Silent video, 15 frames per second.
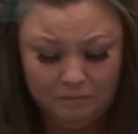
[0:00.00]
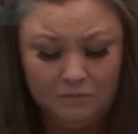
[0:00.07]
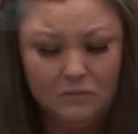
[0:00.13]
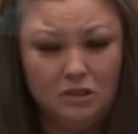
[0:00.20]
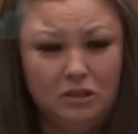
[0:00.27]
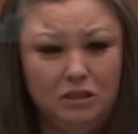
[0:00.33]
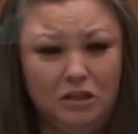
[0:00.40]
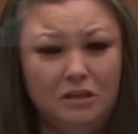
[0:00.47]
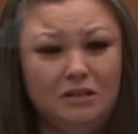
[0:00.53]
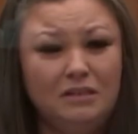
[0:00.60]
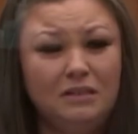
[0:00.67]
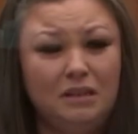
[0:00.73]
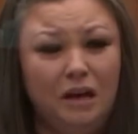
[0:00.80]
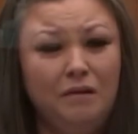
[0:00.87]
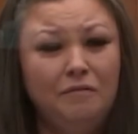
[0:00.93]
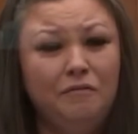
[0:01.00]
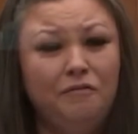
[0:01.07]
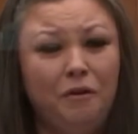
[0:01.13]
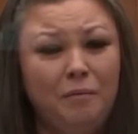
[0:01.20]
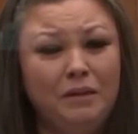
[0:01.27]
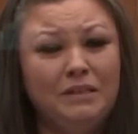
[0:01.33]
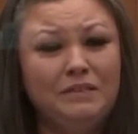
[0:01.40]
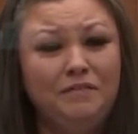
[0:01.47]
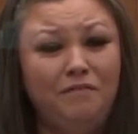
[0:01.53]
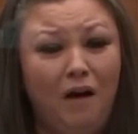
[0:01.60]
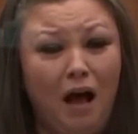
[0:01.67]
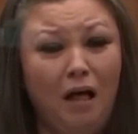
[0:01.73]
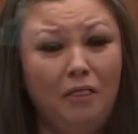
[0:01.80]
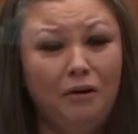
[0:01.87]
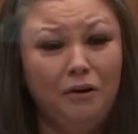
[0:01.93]
She took a son from his
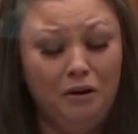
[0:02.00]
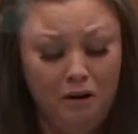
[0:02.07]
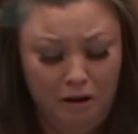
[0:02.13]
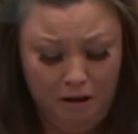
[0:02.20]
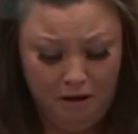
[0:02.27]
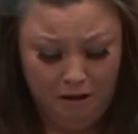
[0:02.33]
father,